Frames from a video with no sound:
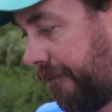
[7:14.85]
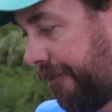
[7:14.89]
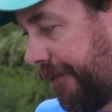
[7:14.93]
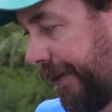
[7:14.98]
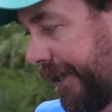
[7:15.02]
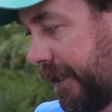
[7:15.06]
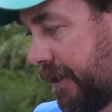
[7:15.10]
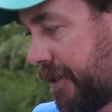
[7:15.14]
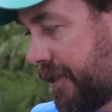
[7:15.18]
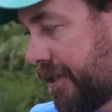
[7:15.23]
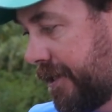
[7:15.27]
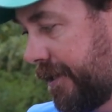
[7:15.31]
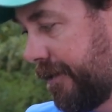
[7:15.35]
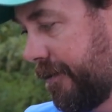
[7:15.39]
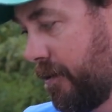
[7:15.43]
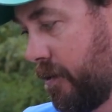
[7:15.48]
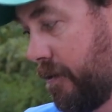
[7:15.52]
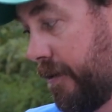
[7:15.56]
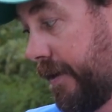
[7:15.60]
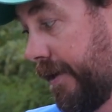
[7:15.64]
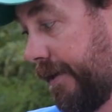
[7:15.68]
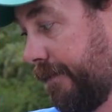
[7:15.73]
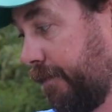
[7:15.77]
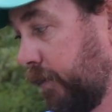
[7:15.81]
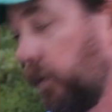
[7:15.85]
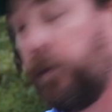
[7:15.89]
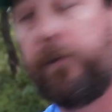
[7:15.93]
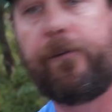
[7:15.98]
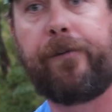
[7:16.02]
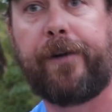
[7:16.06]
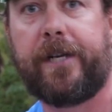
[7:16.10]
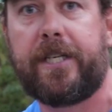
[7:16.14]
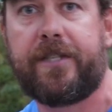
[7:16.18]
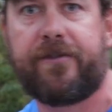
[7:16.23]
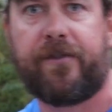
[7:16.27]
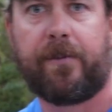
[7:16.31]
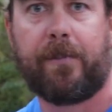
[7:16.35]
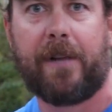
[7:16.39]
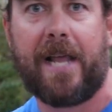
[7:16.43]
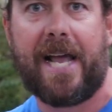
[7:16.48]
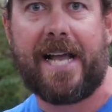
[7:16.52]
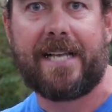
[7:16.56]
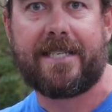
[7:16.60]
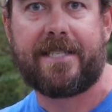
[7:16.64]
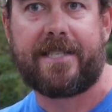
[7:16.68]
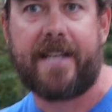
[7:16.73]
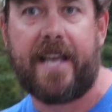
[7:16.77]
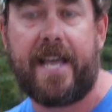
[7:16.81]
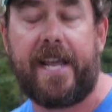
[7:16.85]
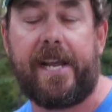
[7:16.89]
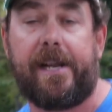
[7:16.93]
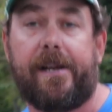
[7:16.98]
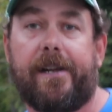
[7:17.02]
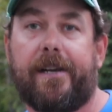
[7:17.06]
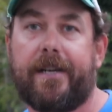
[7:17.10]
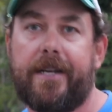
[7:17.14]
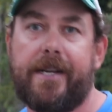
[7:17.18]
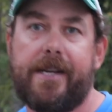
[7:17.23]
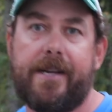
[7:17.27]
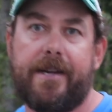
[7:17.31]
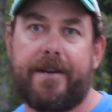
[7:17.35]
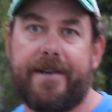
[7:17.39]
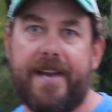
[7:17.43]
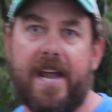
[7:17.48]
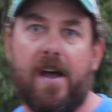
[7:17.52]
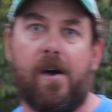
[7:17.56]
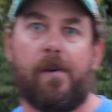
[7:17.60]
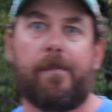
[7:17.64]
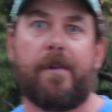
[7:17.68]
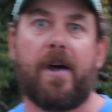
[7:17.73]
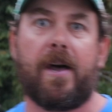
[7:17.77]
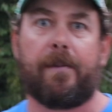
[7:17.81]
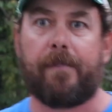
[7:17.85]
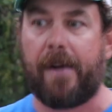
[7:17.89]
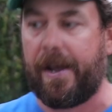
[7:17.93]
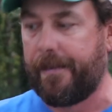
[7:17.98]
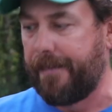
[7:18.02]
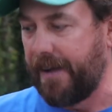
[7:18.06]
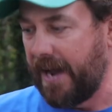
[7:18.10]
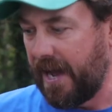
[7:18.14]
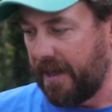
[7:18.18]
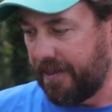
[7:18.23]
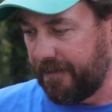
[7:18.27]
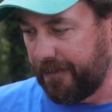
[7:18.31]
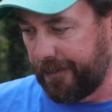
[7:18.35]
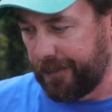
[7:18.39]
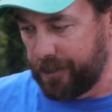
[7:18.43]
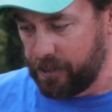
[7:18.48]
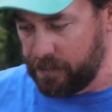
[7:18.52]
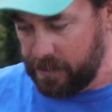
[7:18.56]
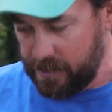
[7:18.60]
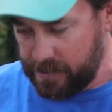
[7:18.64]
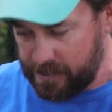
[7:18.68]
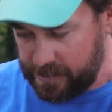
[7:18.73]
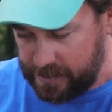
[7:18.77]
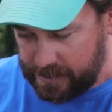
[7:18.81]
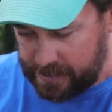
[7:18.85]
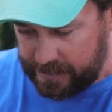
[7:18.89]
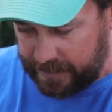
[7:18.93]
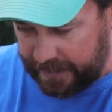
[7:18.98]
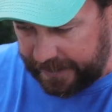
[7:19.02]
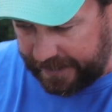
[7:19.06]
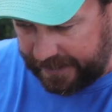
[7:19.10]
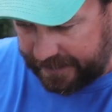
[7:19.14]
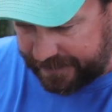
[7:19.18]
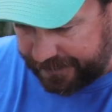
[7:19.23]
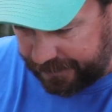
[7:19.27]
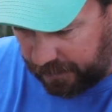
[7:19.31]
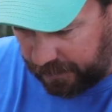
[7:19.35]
fish, or the bluefish from last night, now I'm not in my bathrobe. It's